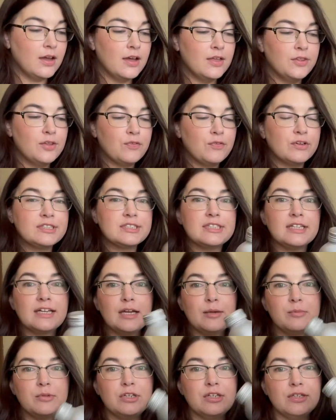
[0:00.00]
The first thing
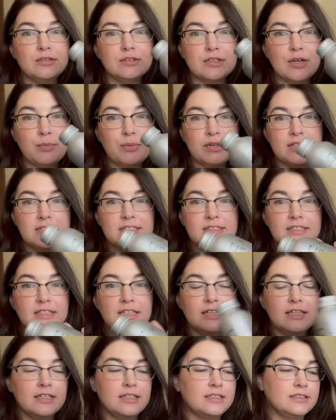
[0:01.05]
I'm going to use up is
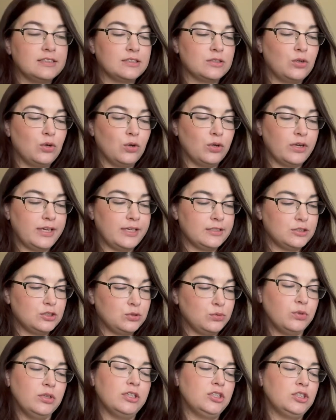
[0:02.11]
this Colgate
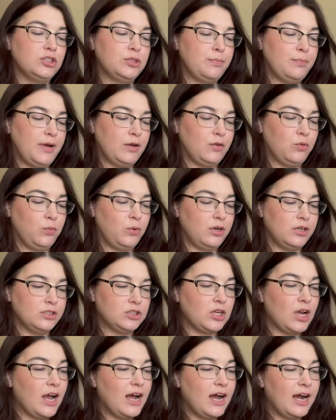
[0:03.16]
Swish mouthwash.
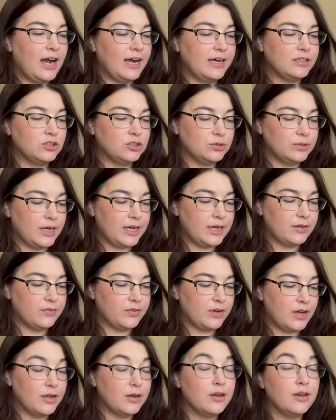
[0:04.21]
I do have
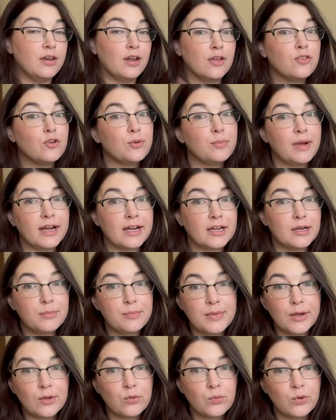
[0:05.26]
another backup
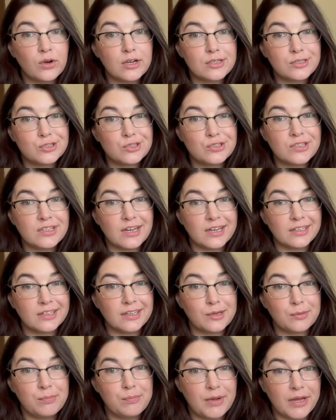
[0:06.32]
mouthwash that I
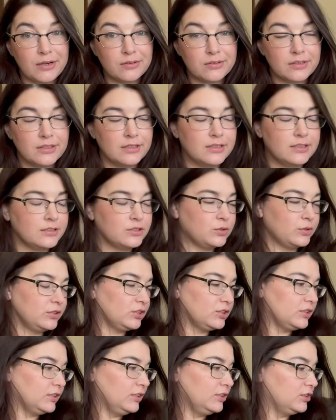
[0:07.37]
like better than this, so I
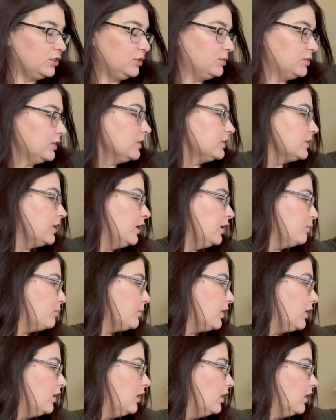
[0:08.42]
just need to use this up.
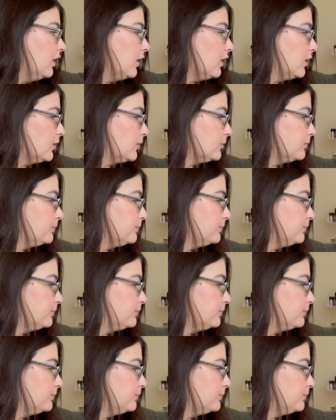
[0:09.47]
Um,